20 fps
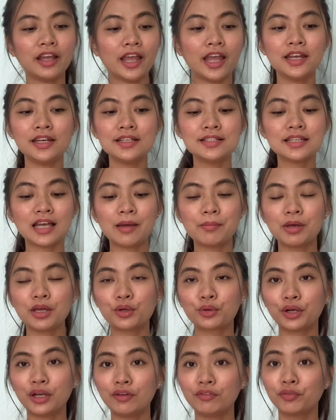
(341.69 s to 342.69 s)
Anytime I
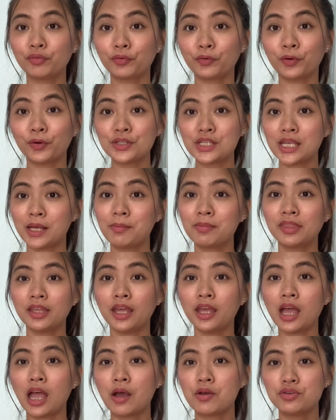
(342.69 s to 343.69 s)
craved for
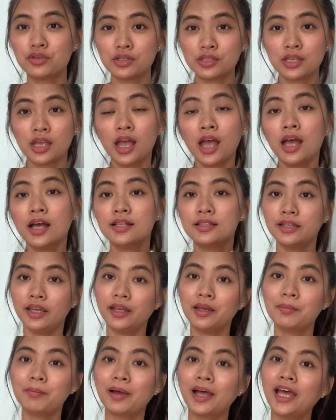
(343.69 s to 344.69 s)
something, I would just
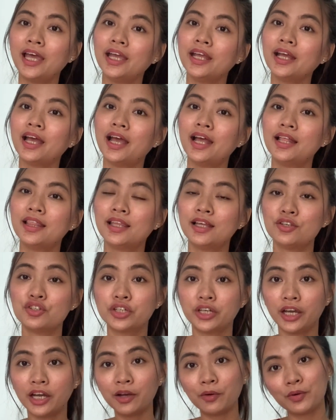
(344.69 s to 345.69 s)
take a bite and then
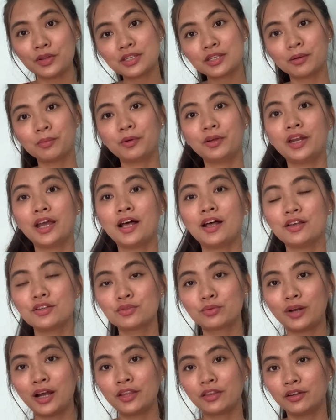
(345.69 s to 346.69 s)
share it with someone
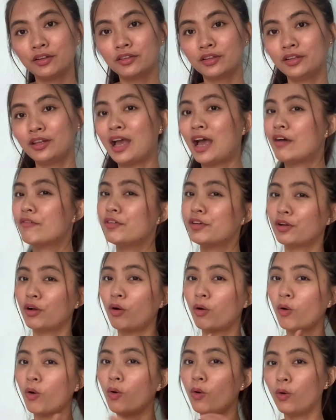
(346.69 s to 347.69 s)
else rather than having a
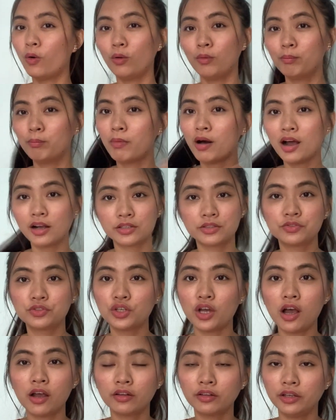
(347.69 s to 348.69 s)
whole box of
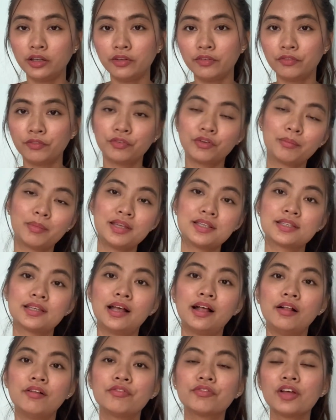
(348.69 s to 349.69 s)
chocolate for
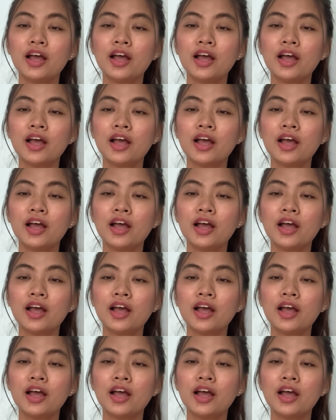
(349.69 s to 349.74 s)
myself.